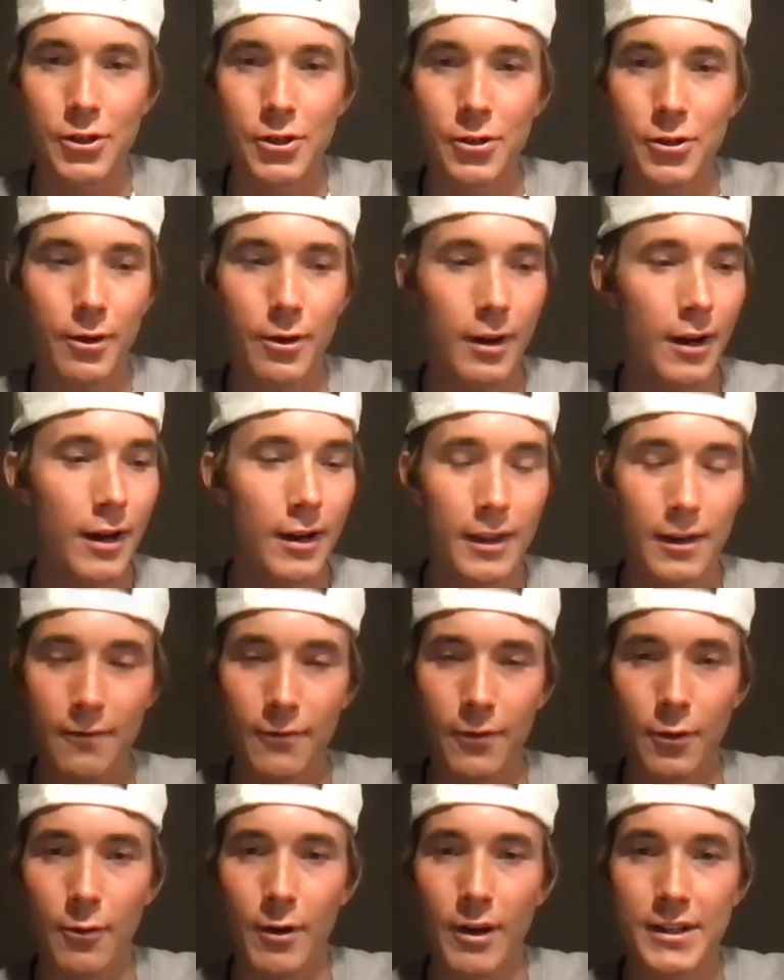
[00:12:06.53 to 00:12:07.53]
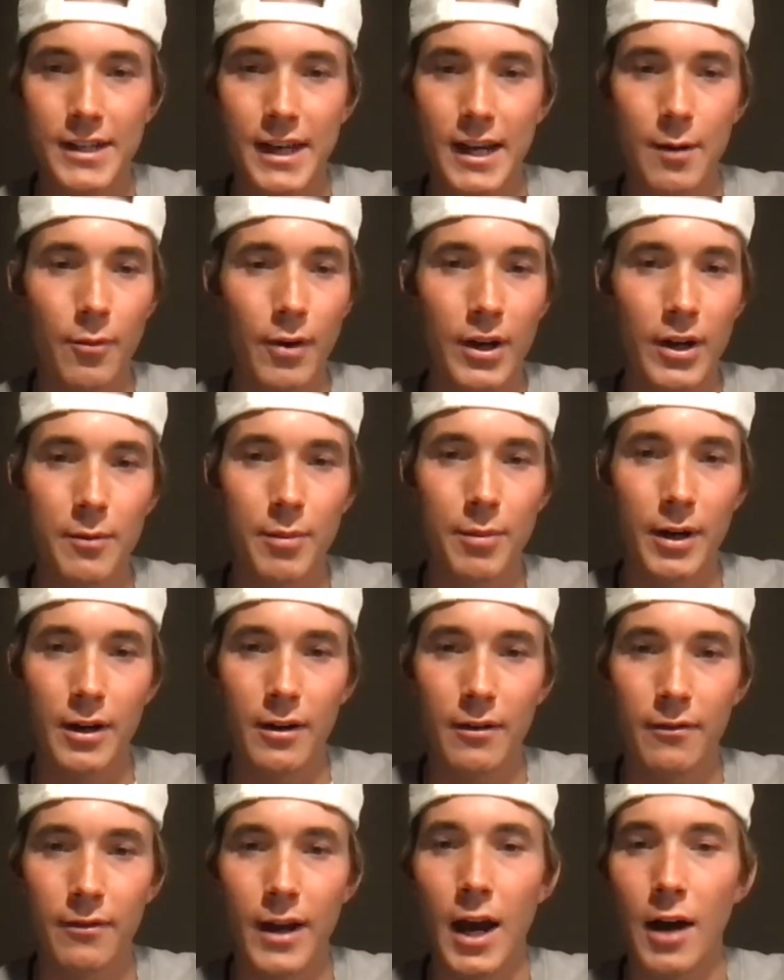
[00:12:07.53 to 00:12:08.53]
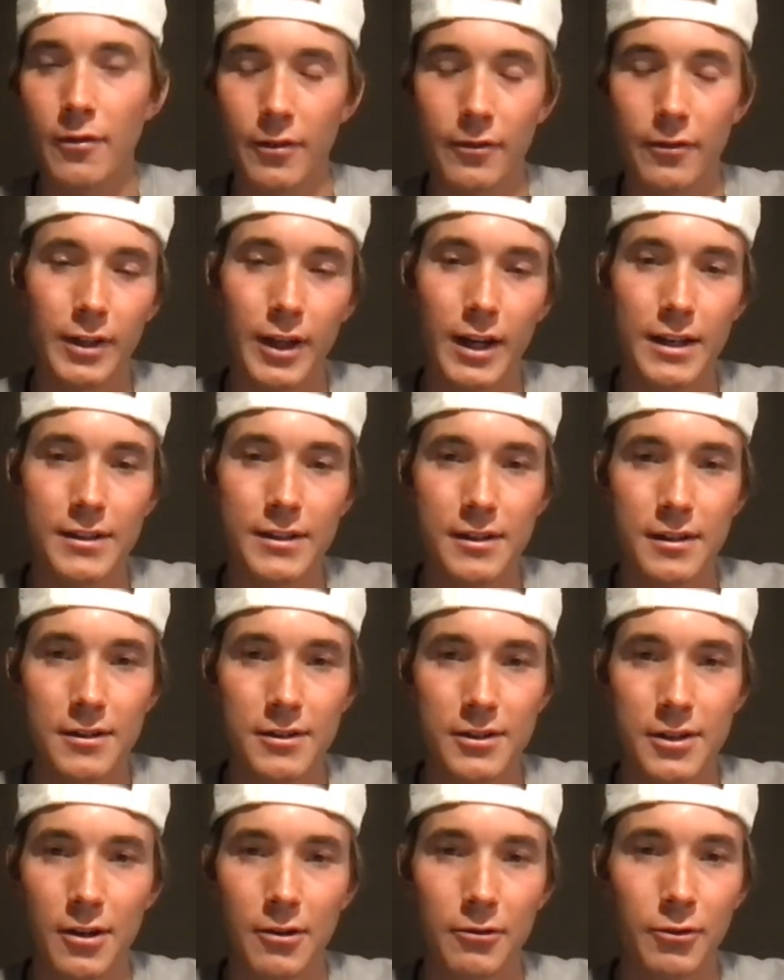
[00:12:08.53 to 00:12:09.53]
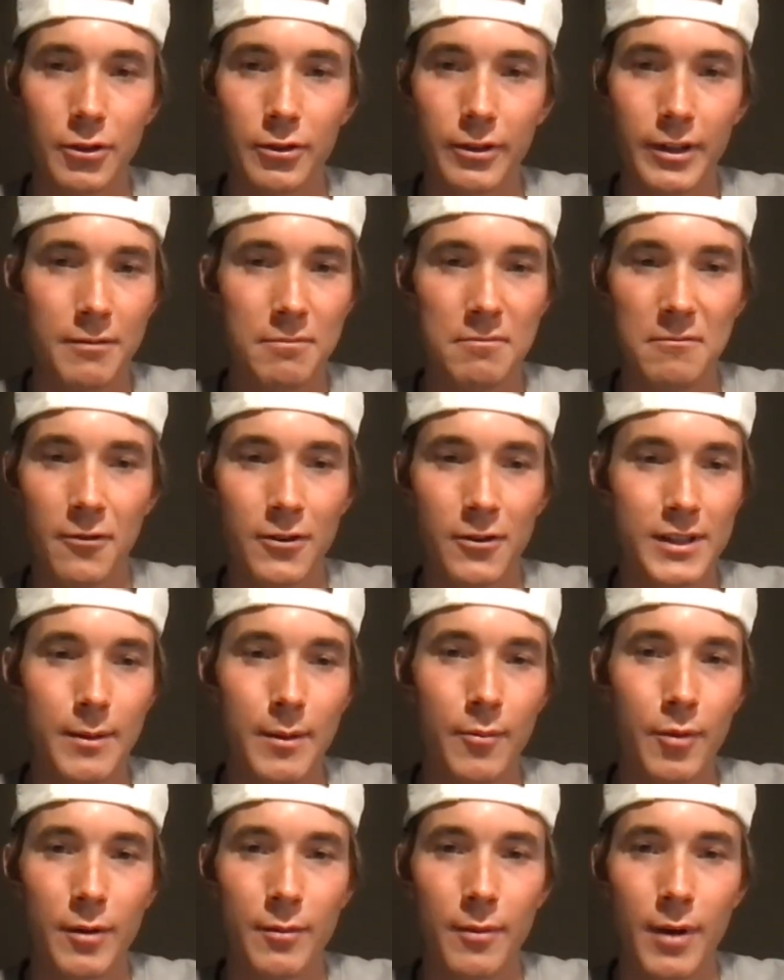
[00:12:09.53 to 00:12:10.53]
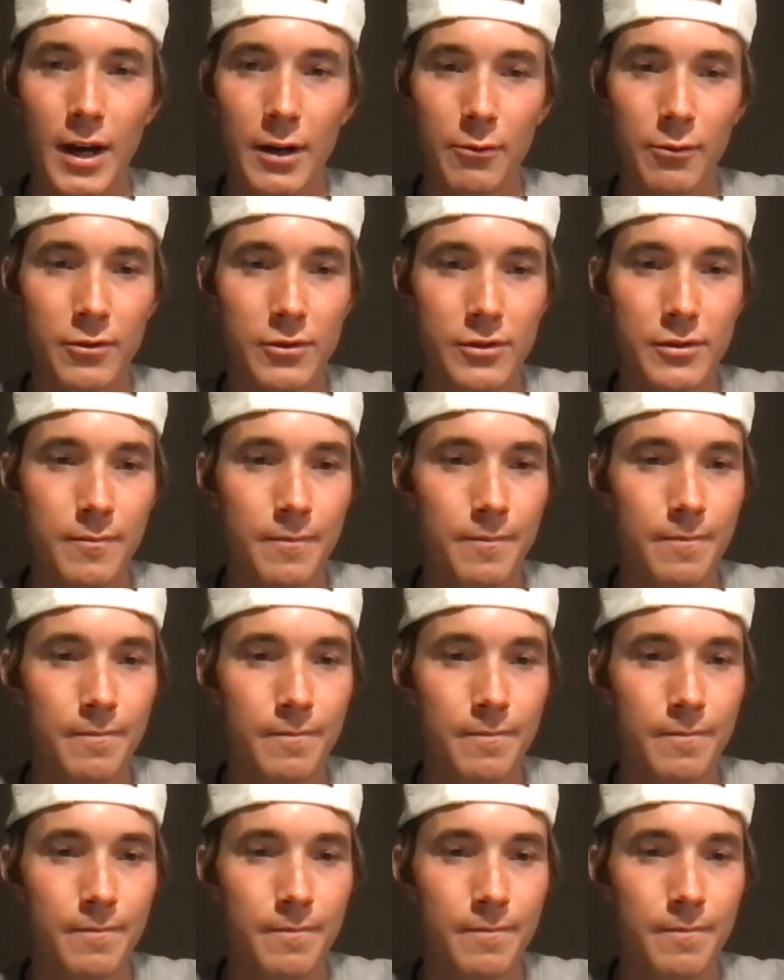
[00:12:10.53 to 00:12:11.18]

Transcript: Then for the race, I had a brand new pair of Alpha Flies. So literally first time I put them on was